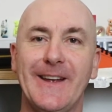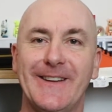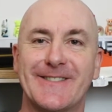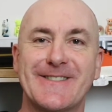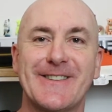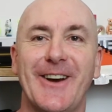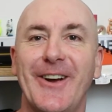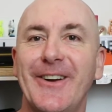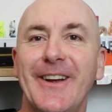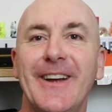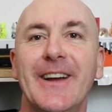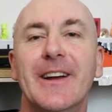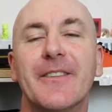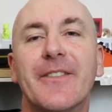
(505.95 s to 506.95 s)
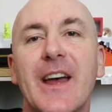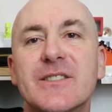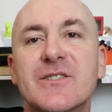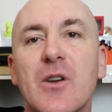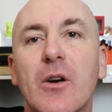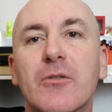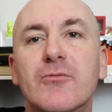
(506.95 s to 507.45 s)
so
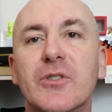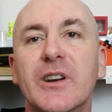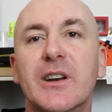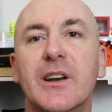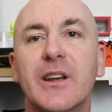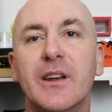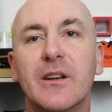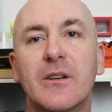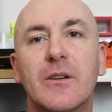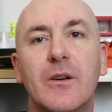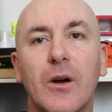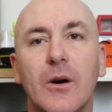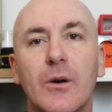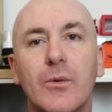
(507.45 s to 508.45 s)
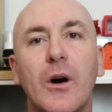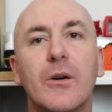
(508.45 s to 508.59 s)
that's really cool.